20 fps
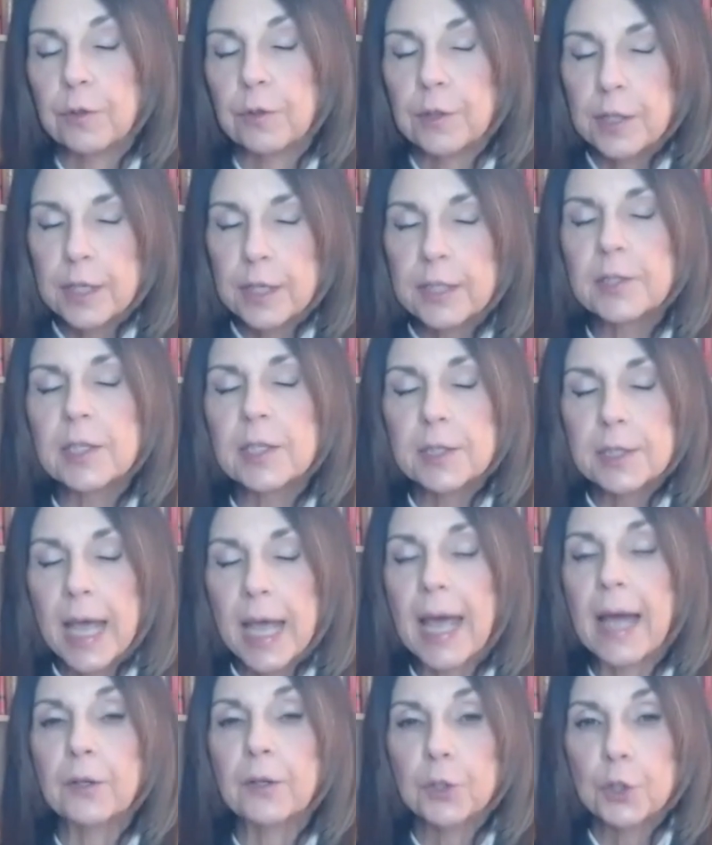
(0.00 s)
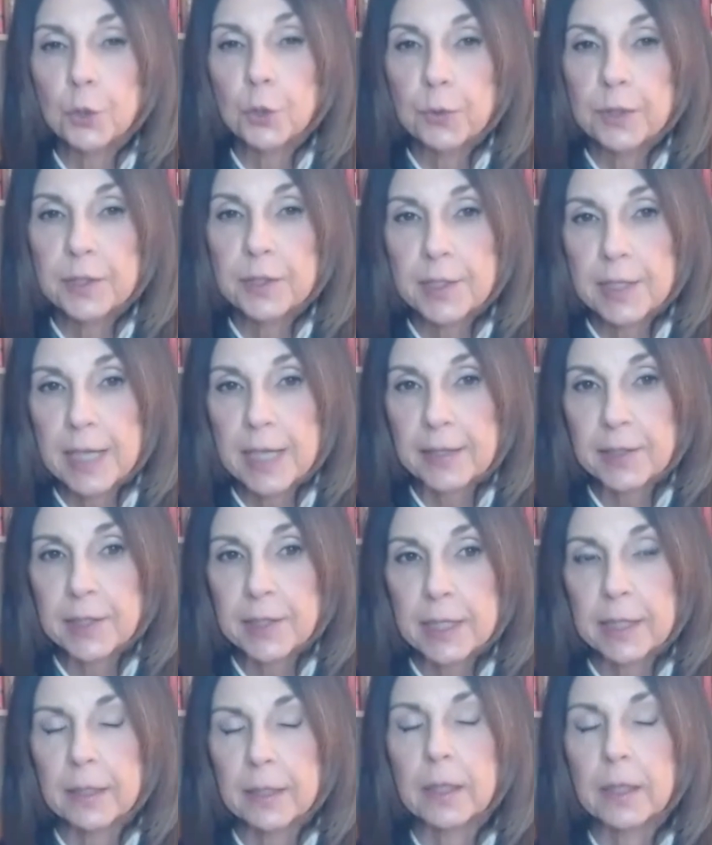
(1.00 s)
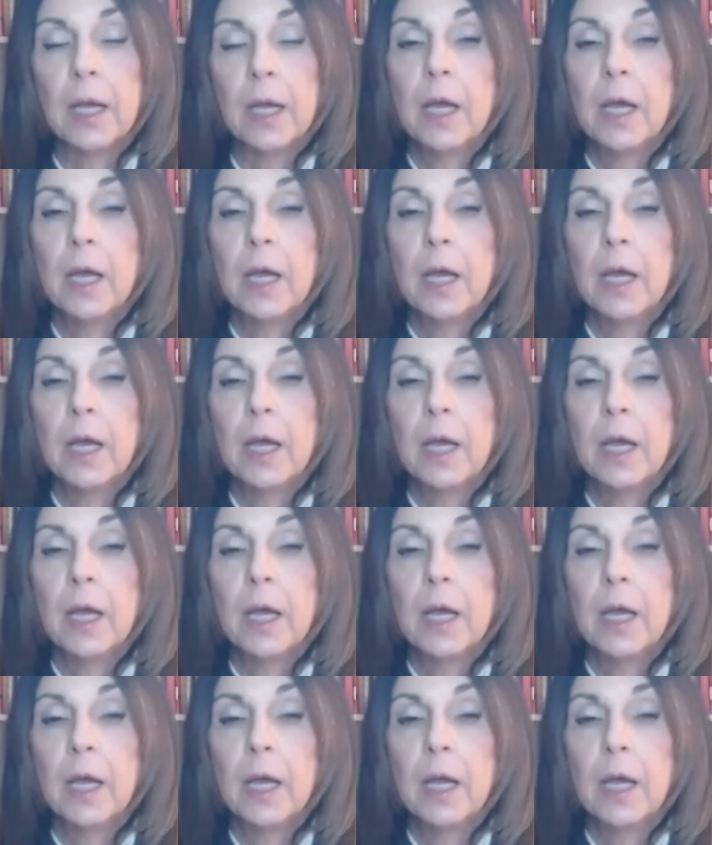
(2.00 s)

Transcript: This is how you assess it,